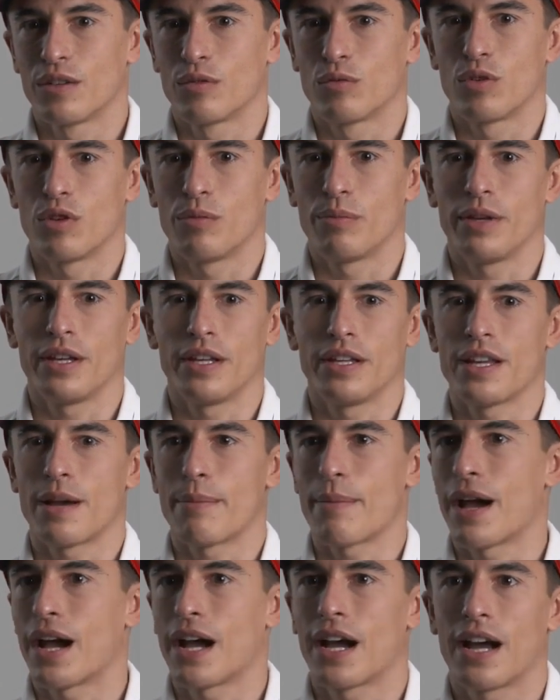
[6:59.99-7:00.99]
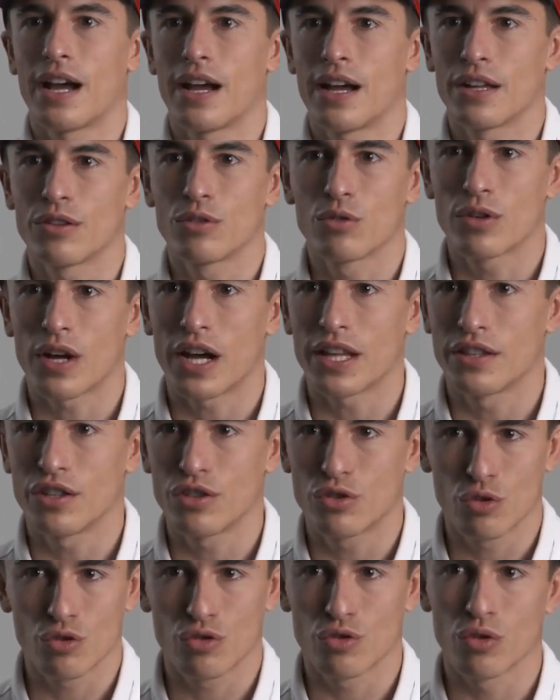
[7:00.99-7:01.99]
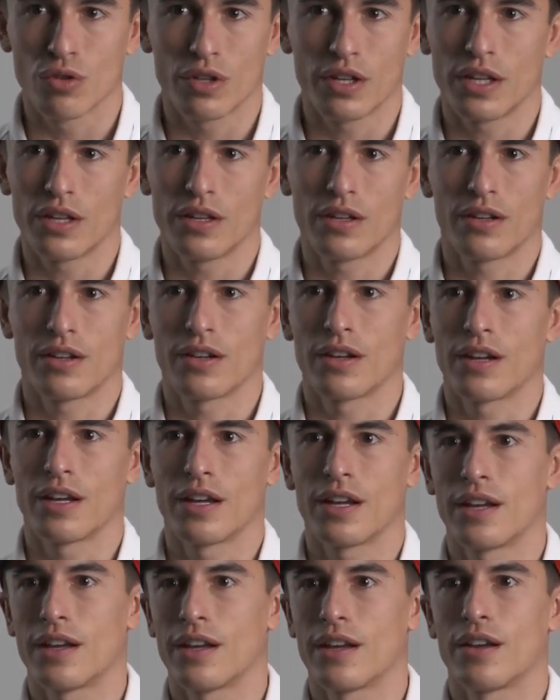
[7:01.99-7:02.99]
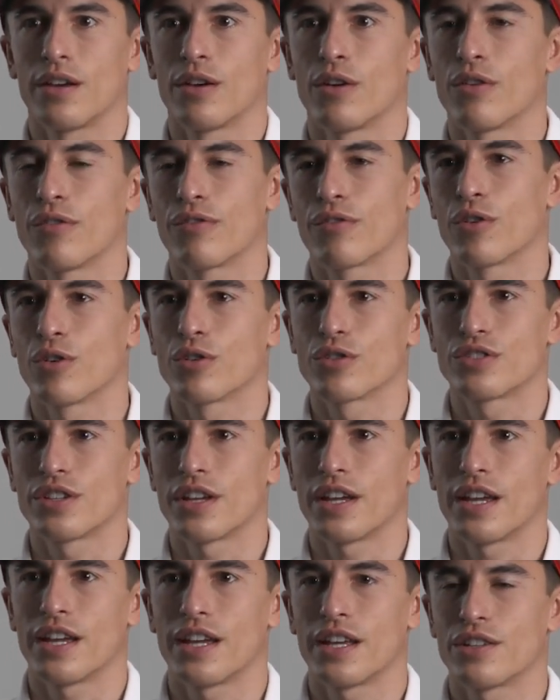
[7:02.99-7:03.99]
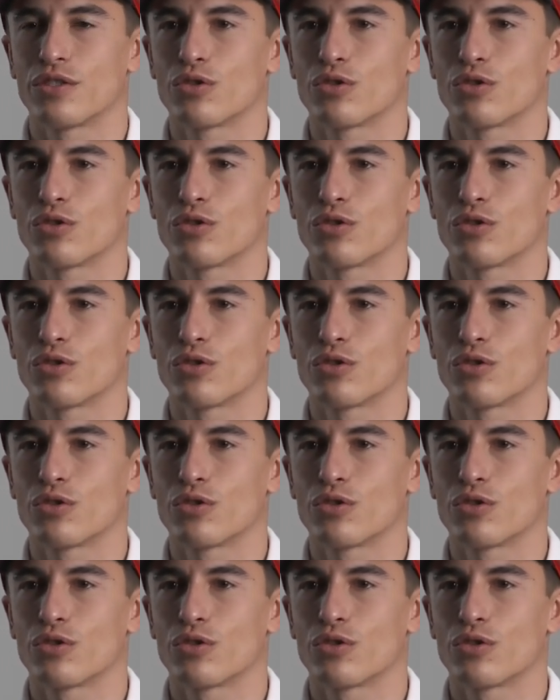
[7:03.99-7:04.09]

will be Yamaha, Ducati, Suzuki. Uh, of course, uh,